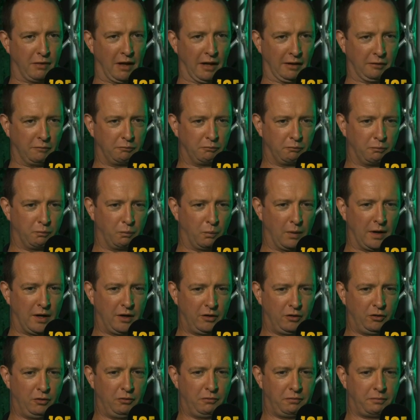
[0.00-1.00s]
like
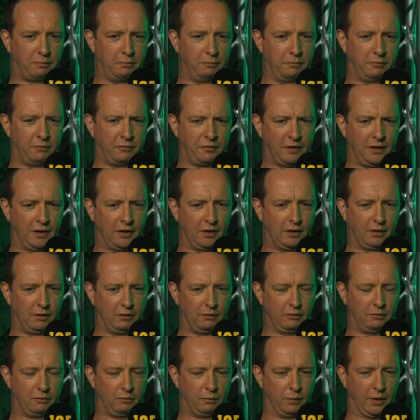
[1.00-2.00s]
where do you
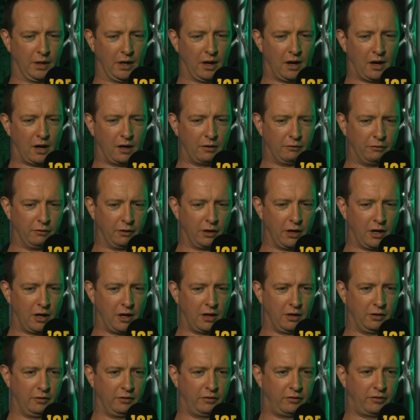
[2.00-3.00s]
feel we are in
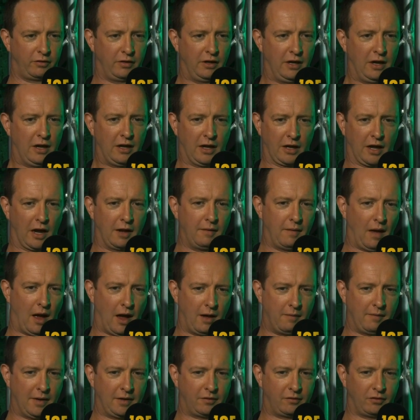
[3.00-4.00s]
regards like
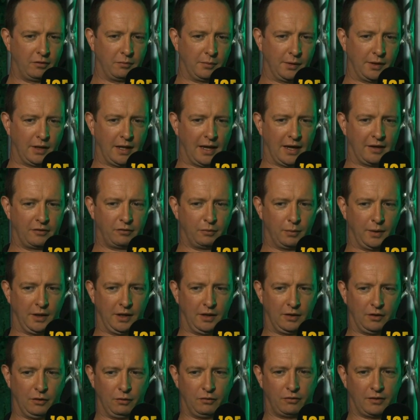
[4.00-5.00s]
I, I met someone last
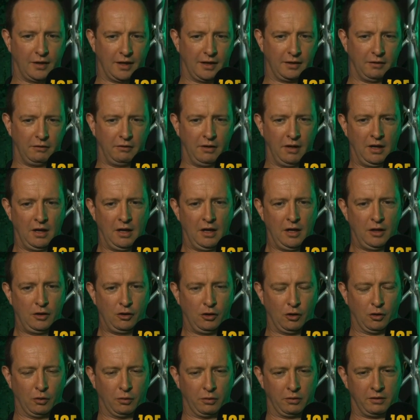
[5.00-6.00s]
week who said
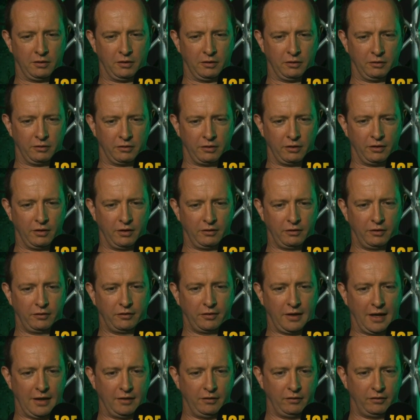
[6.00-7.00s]
you know there, there is a
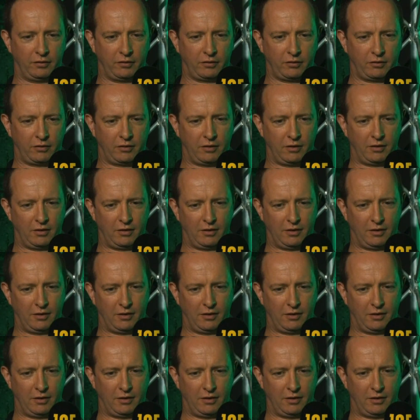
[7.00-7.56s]
sense